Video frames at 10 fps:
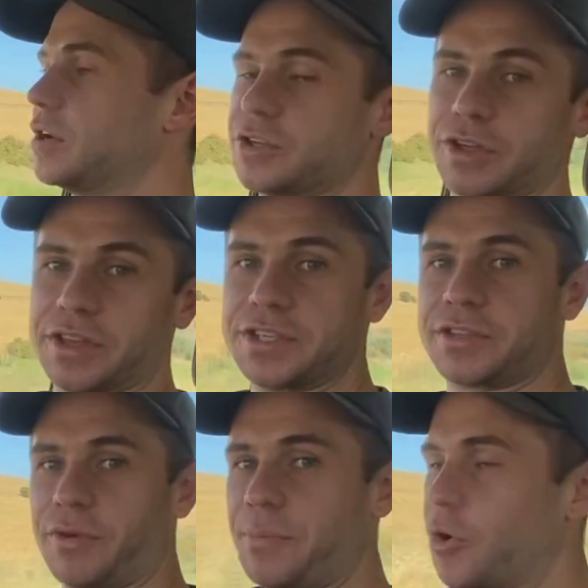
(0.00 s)
So
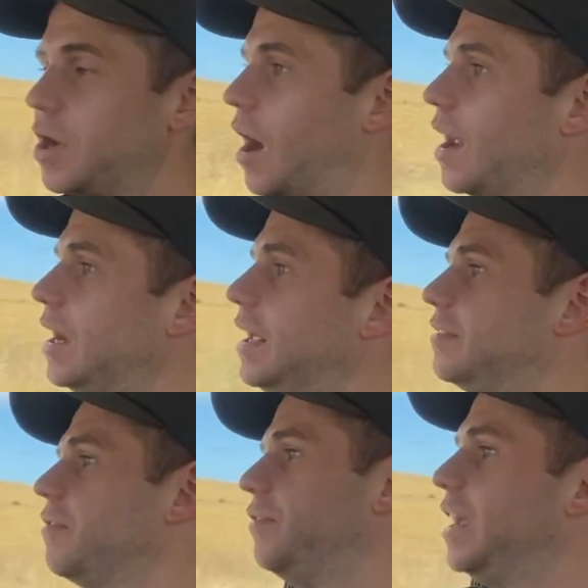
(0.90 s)
this 3.9
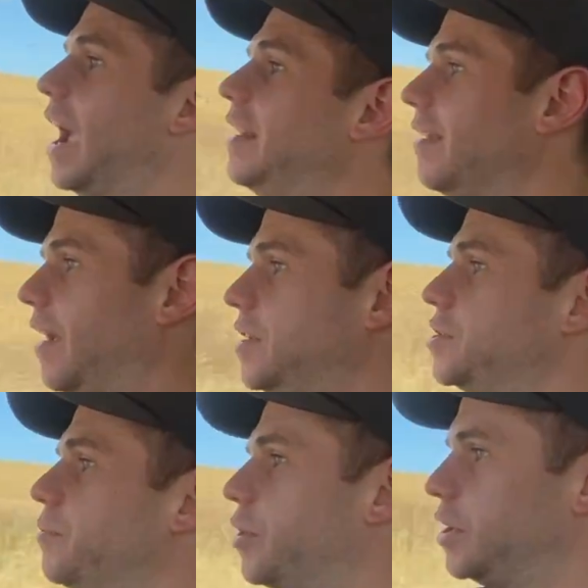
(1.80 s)
litre V8
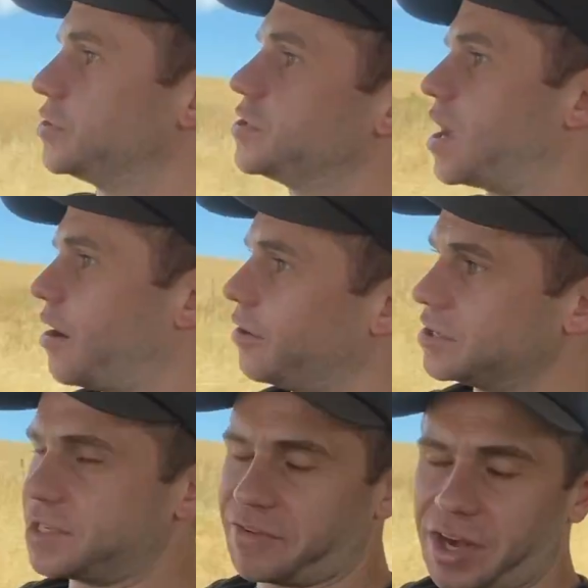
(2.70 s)
engine produces
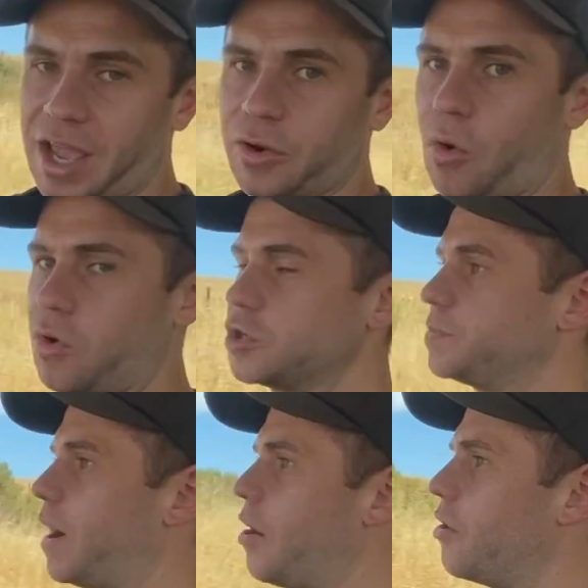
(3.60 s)
178
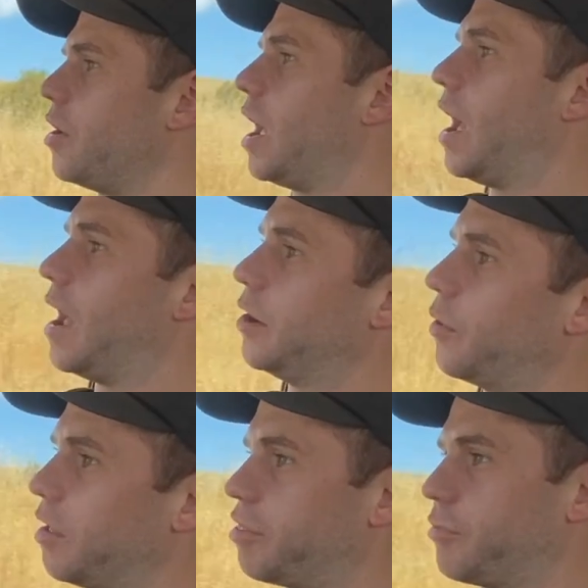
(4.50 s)
horsepower and
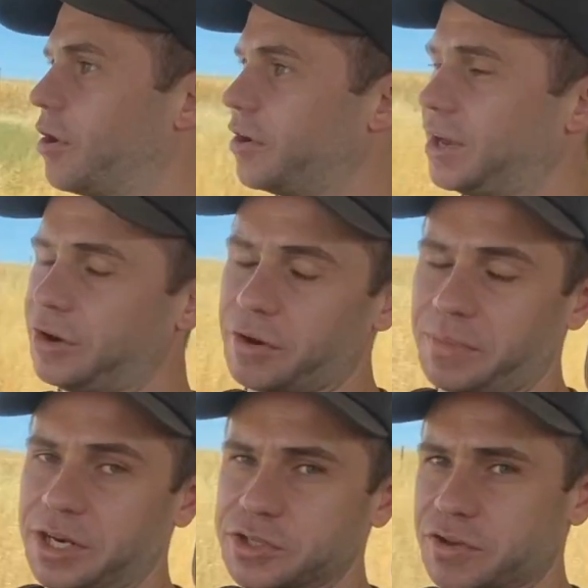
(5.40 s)
around 300 Newton
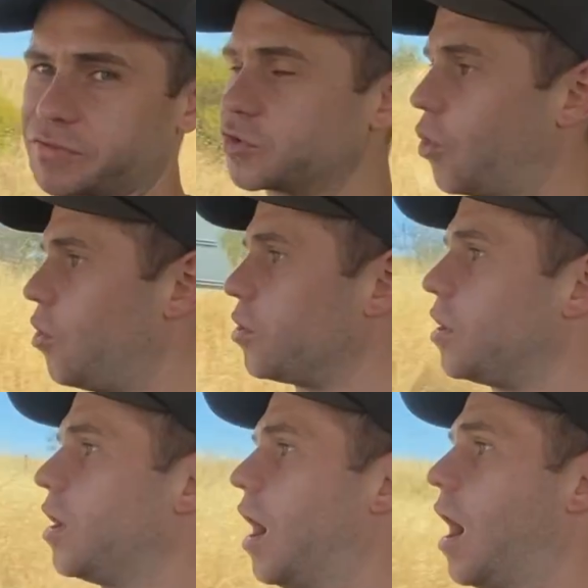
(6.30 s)
meters of torque,
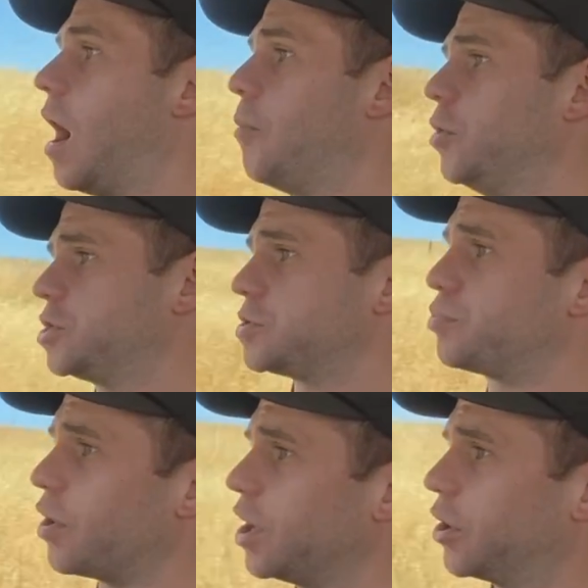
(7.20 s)
which is
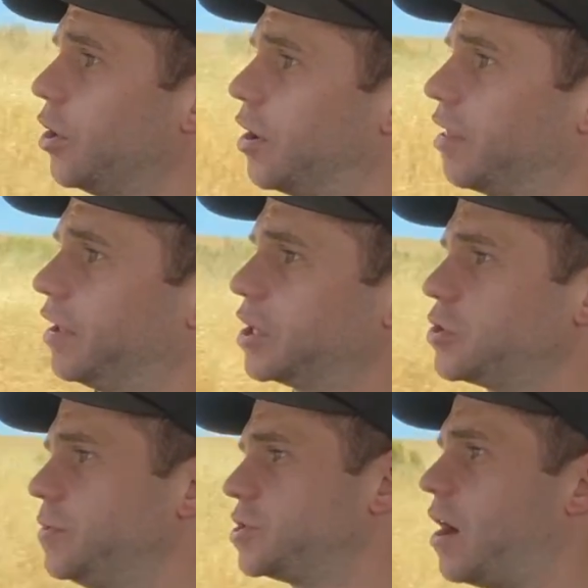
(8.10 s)
pretty good. I think it's
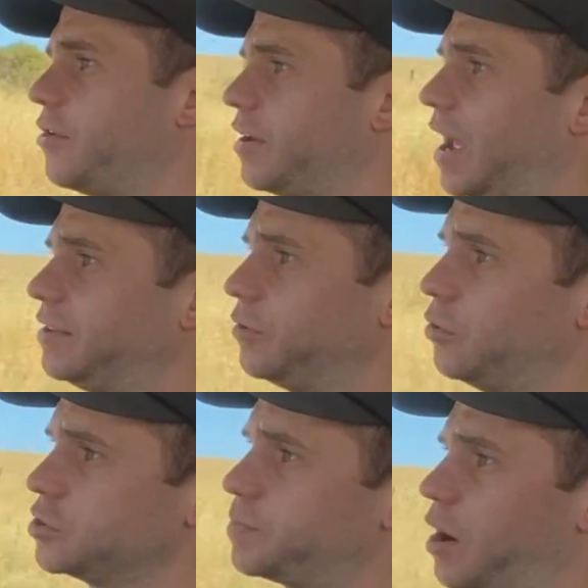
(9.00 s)
almost 180
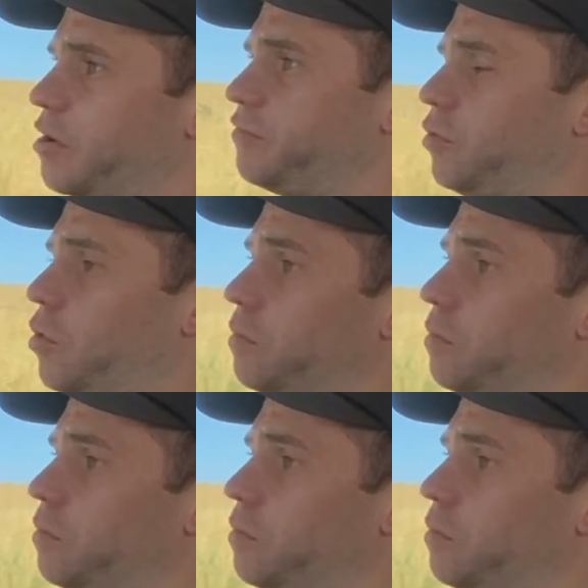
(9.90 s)
horsepower for